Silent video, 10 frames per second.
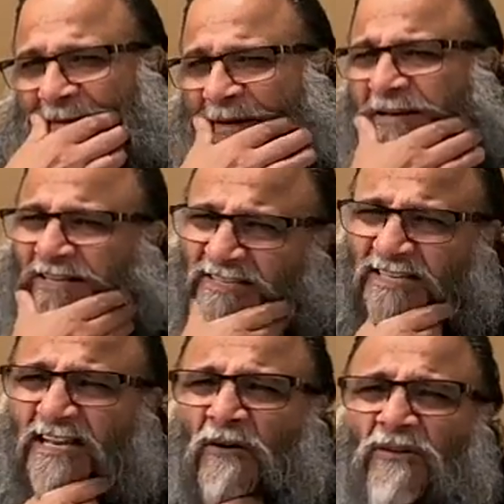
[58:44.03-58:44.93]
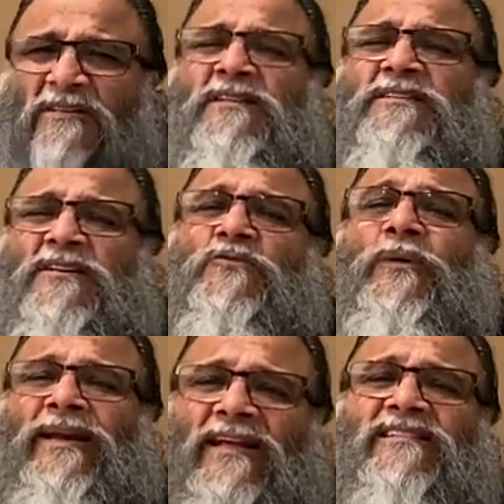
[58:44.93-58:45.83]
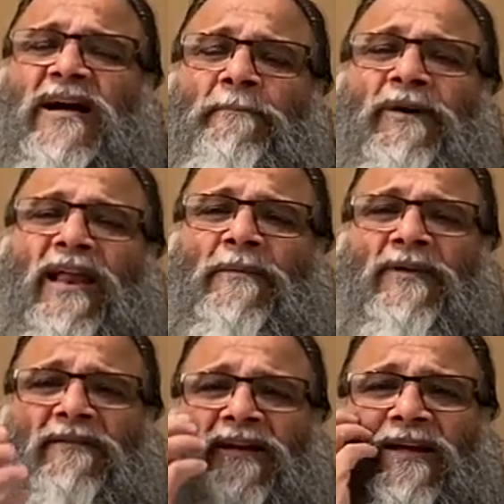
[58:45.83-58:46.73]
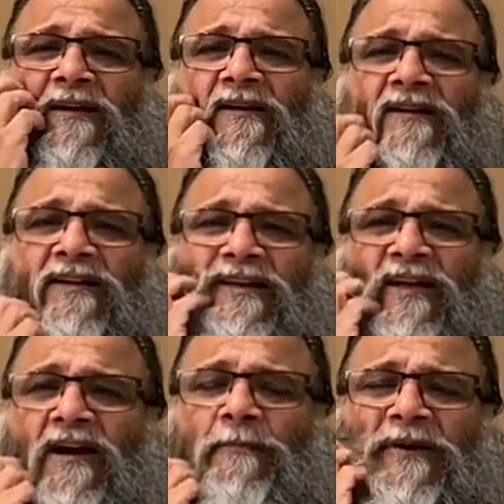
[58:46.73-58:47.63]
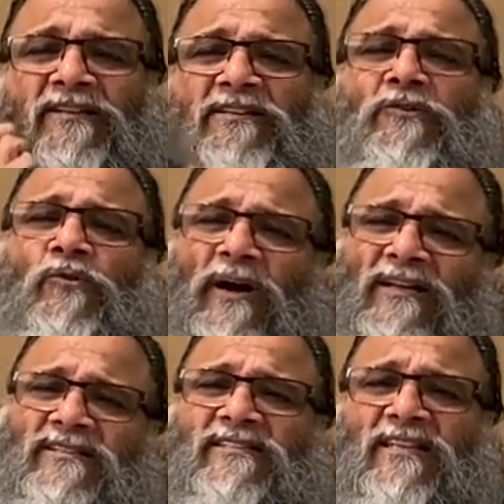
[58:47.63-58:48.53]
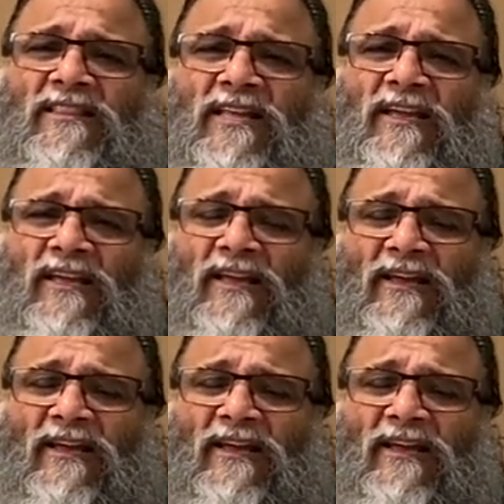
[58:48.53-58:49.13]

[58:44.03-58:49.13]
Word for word: and this is how this is just one example I am giving a person who has a siddhi